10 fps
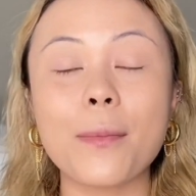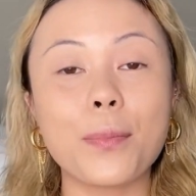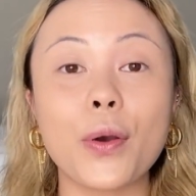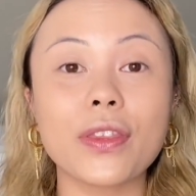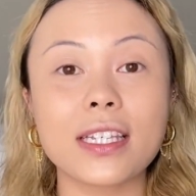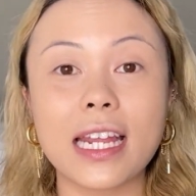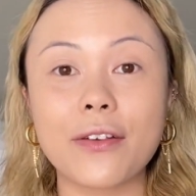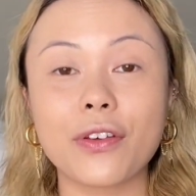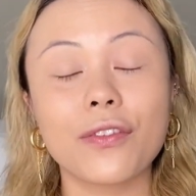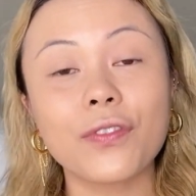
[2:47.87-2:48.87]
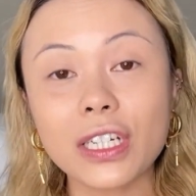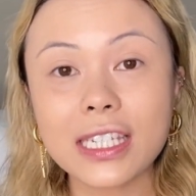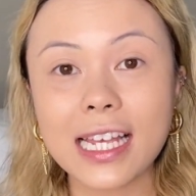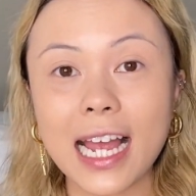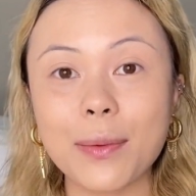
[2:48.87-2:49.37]
both today for the first
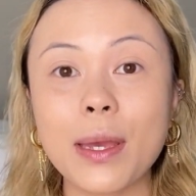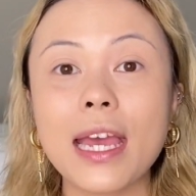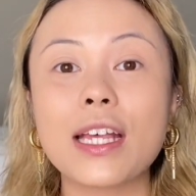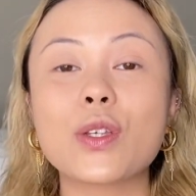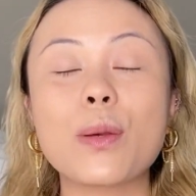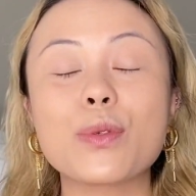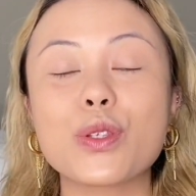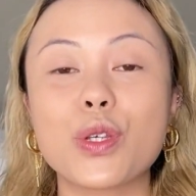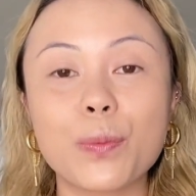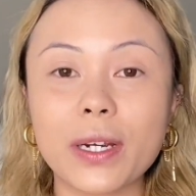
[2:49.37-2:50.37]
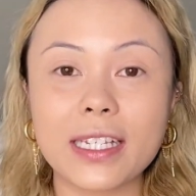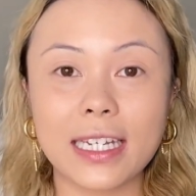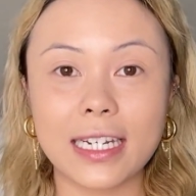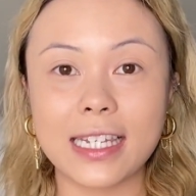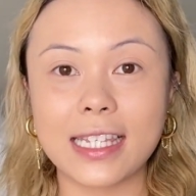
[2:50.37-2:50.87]
time, so I'm super
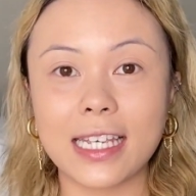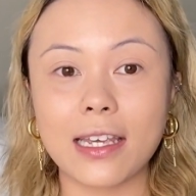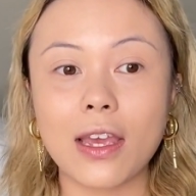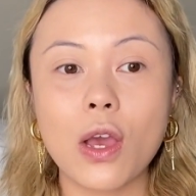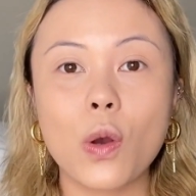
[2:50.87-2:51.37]
excited to see